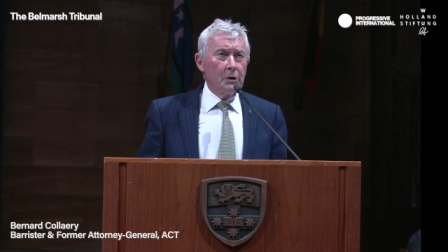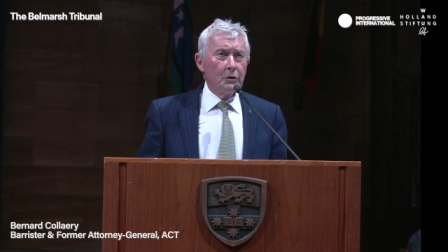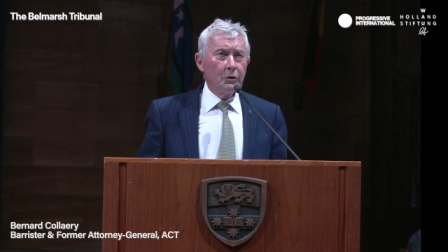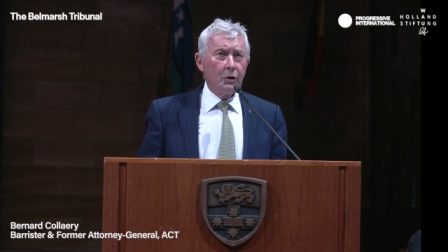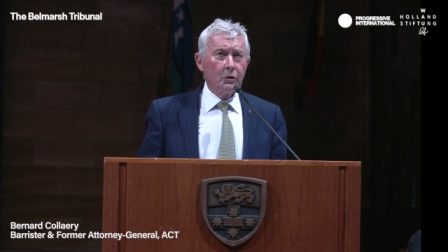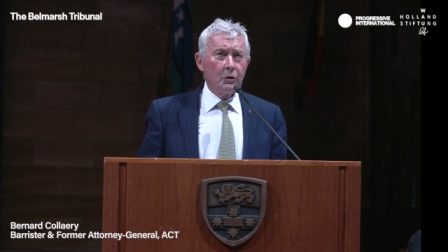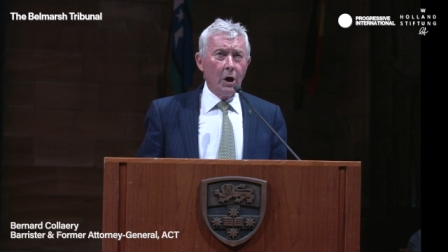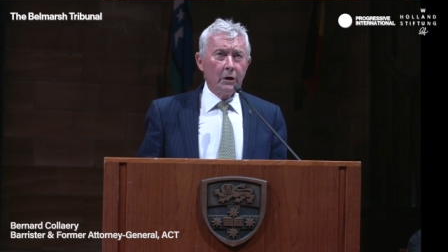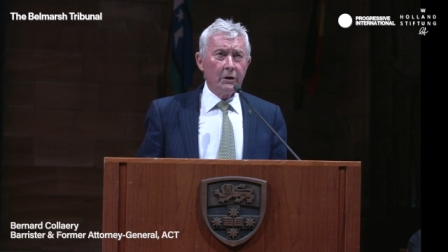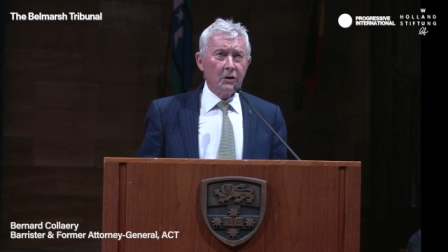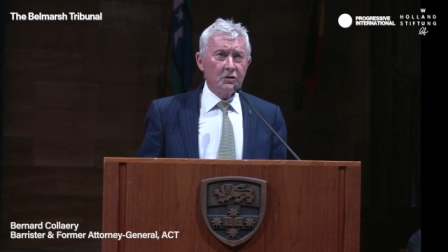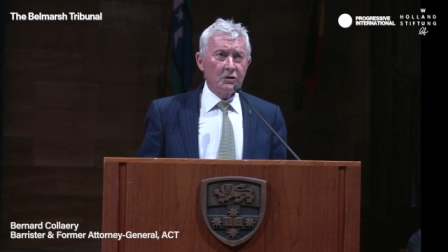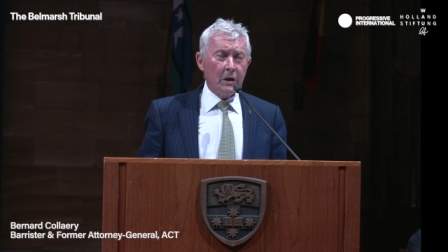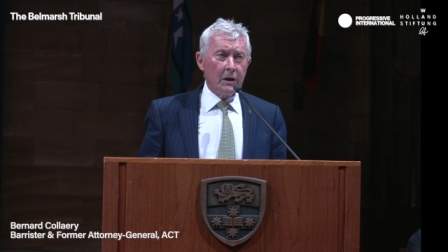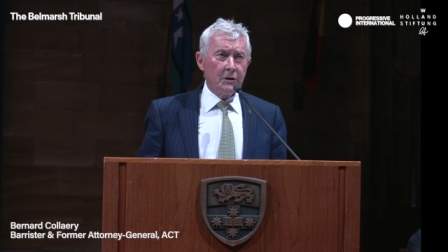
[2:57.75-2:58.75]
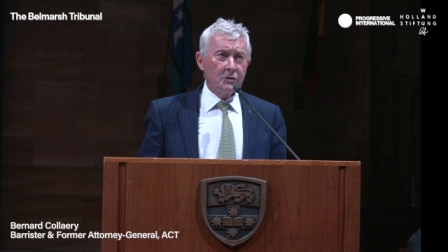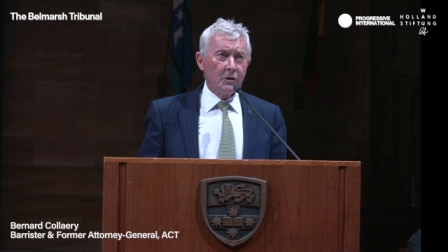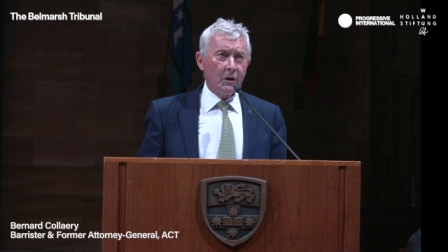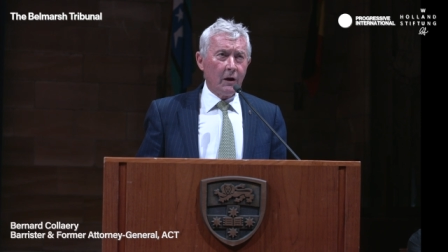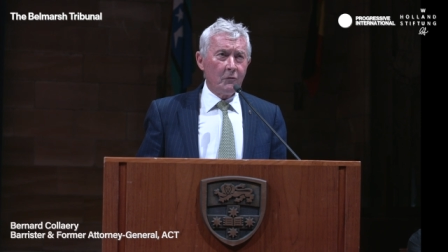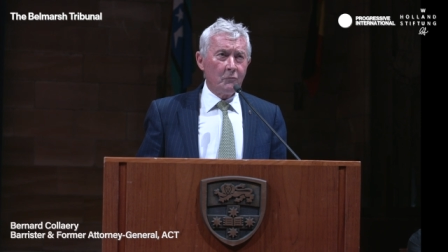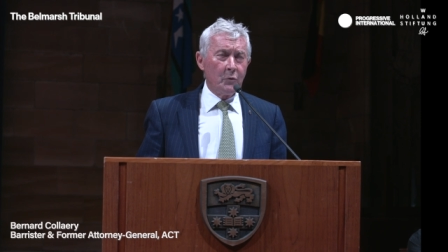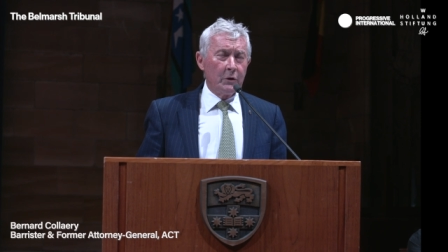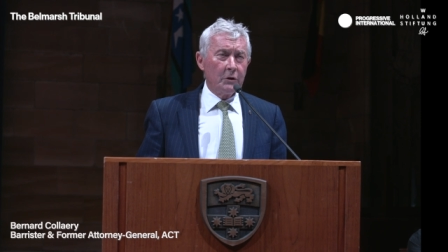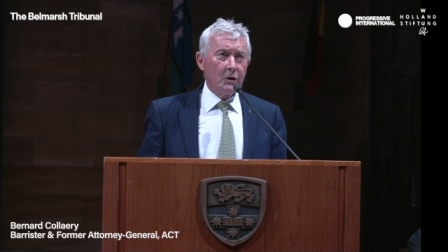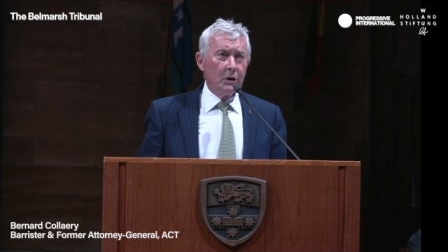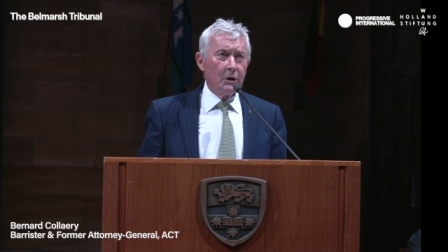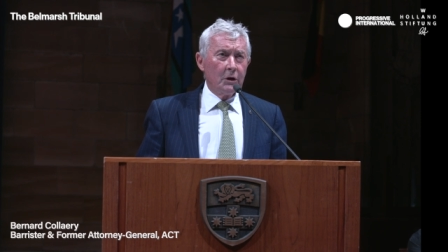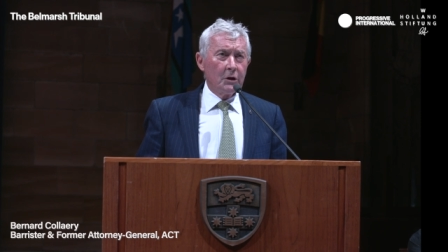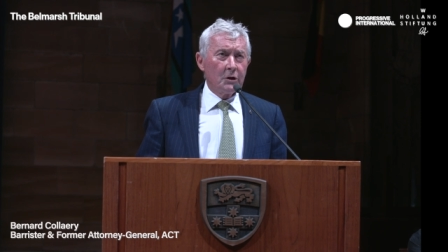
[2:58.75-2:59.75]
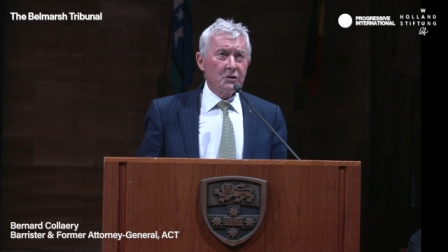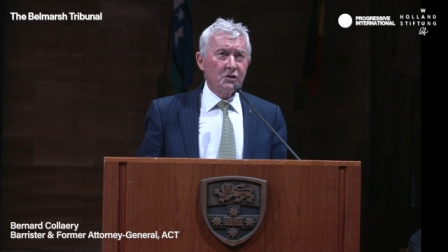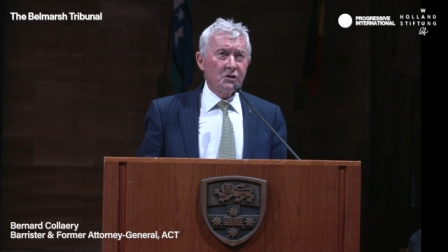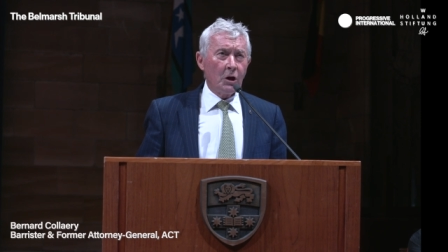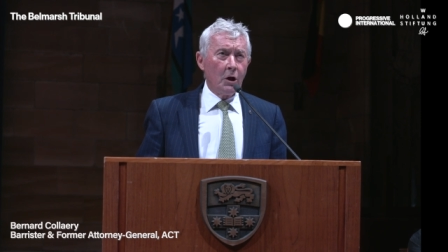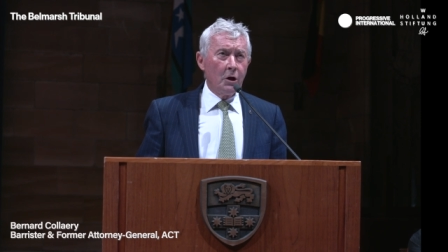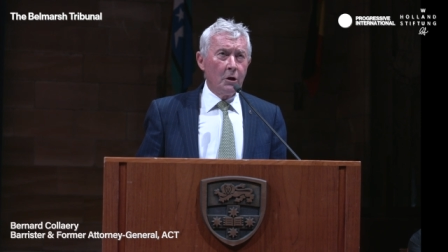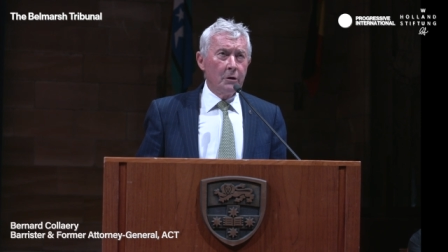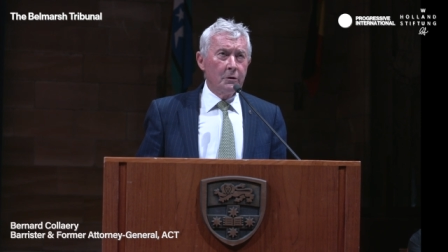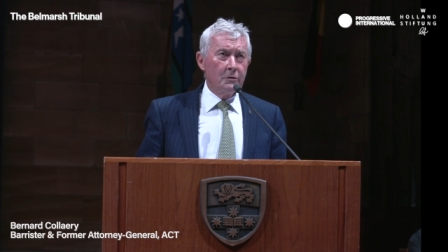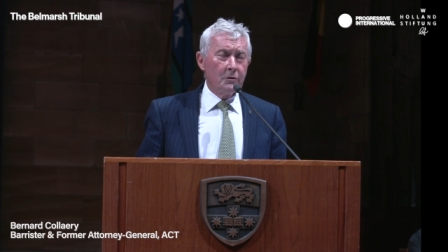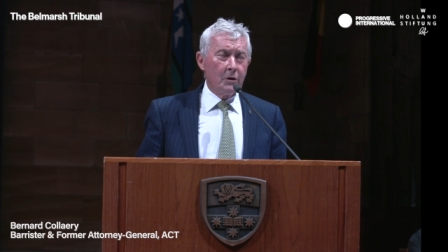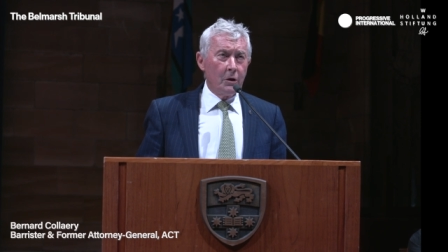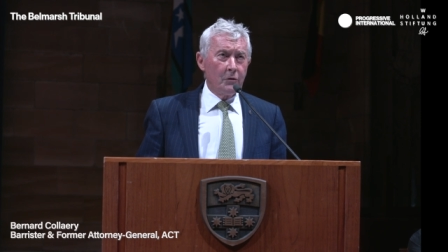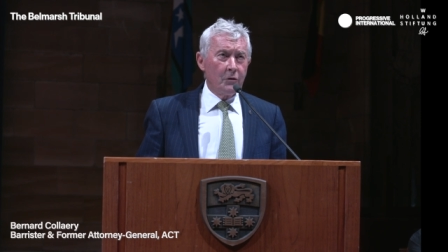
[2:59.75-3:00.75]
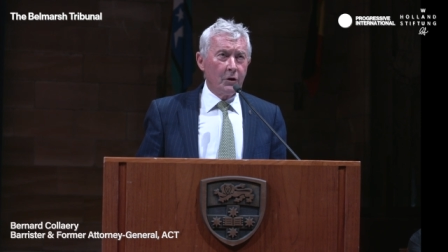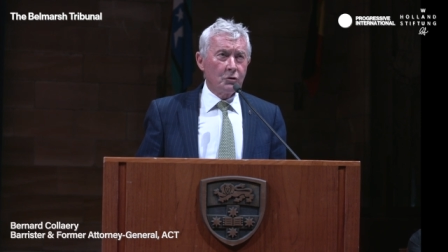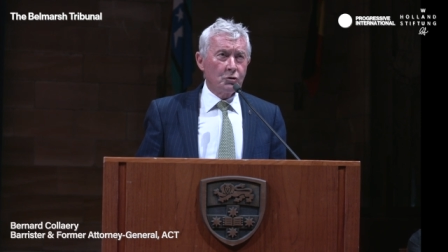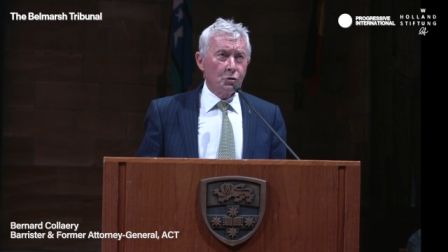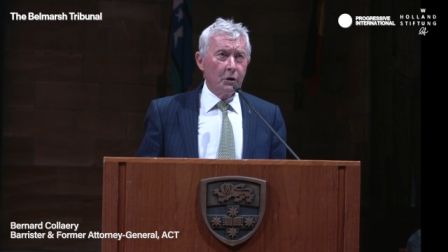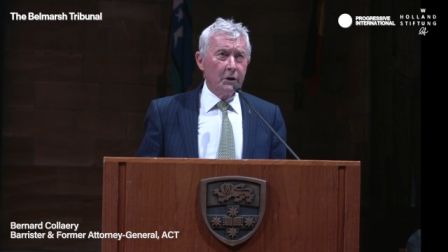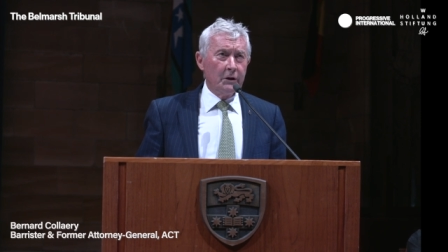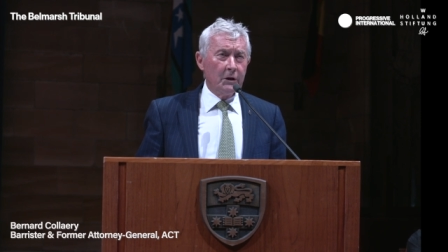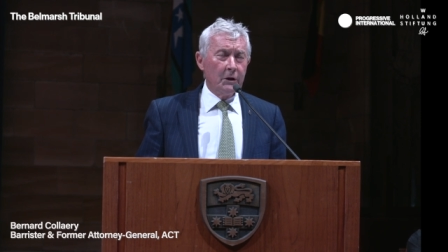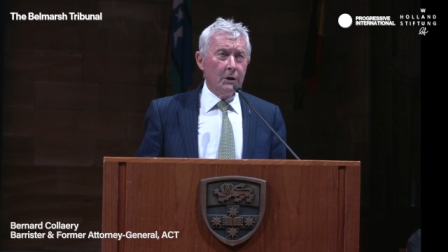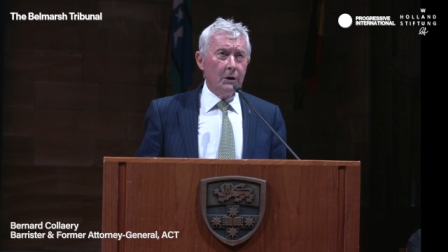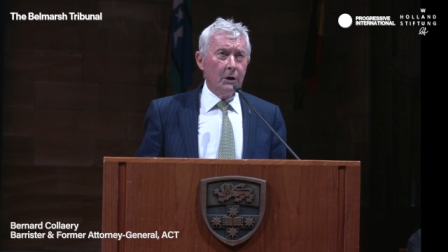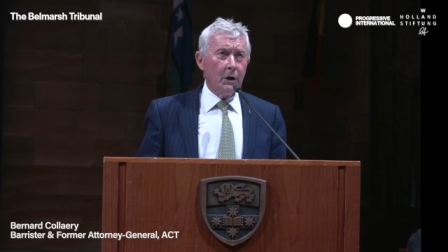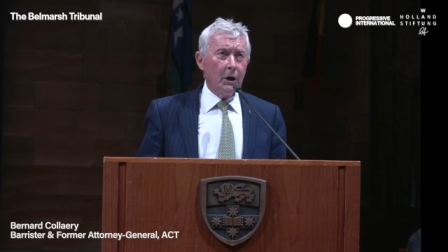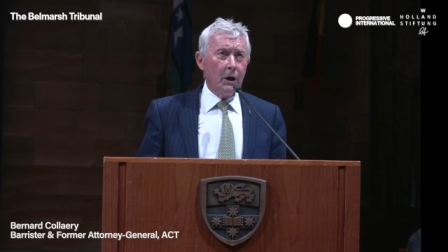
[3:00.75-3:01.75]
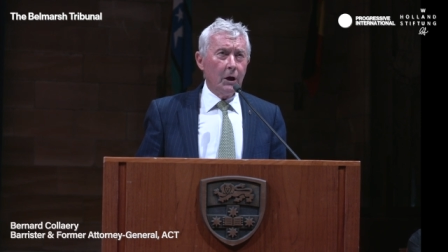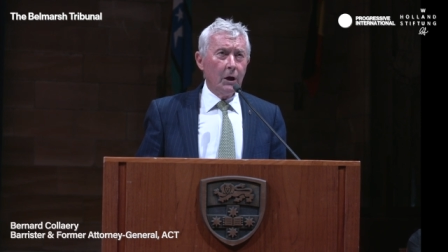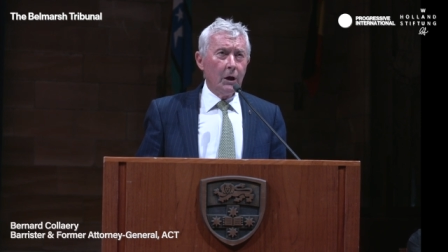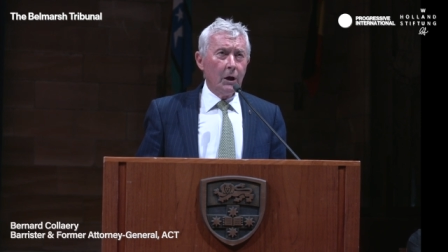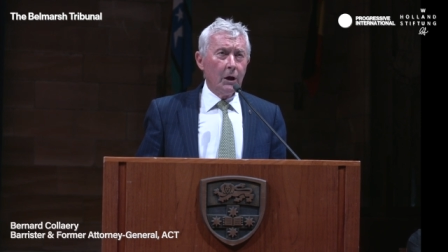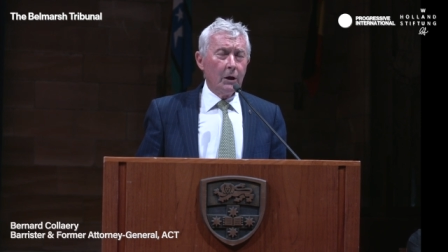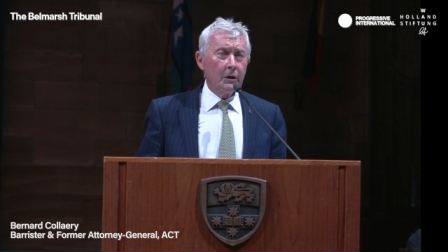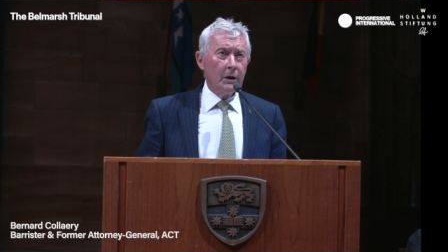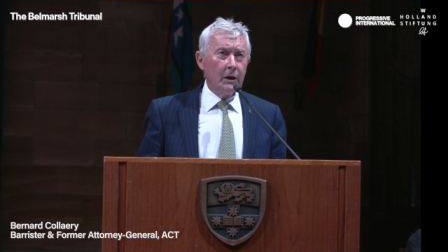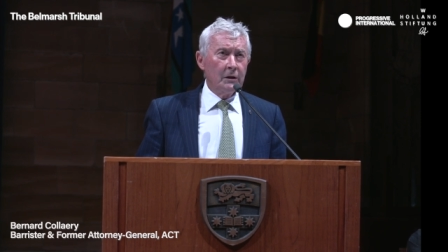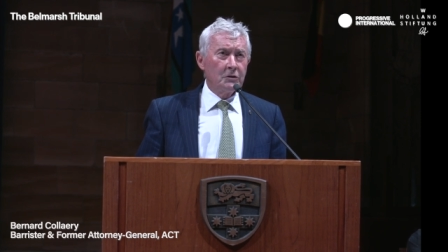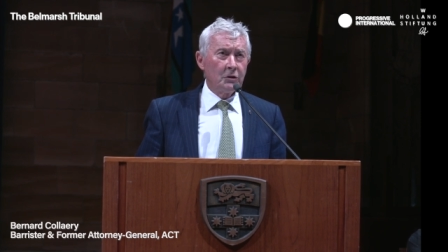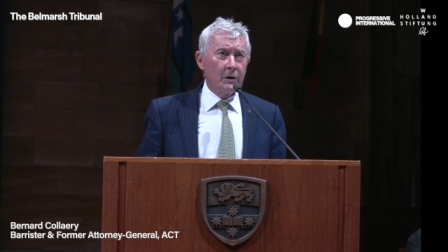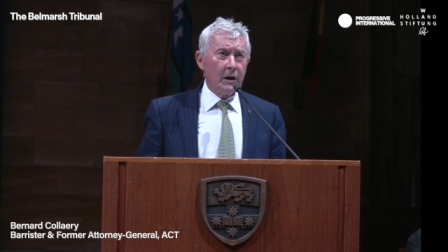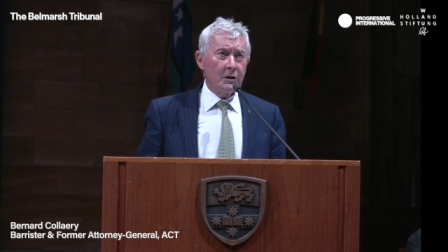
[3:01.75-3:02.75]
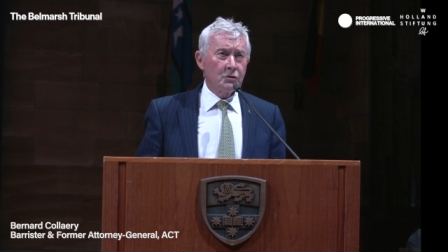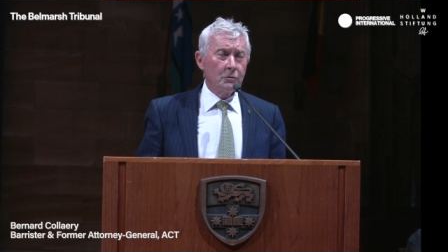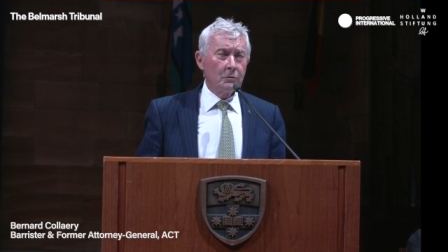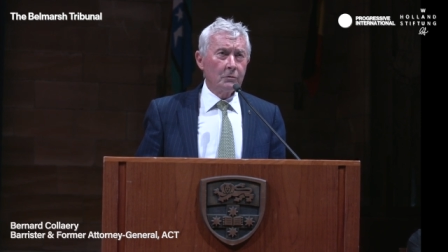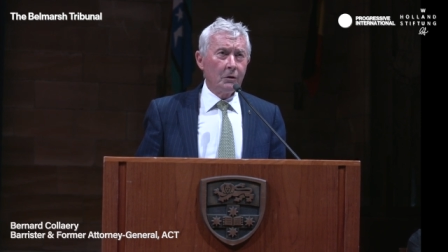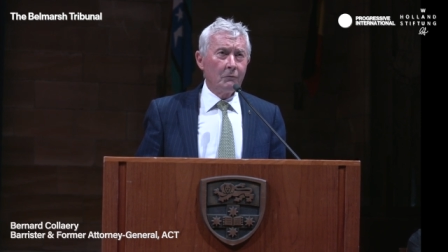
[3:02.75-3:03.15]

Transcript: the United States government signed the treaty, the International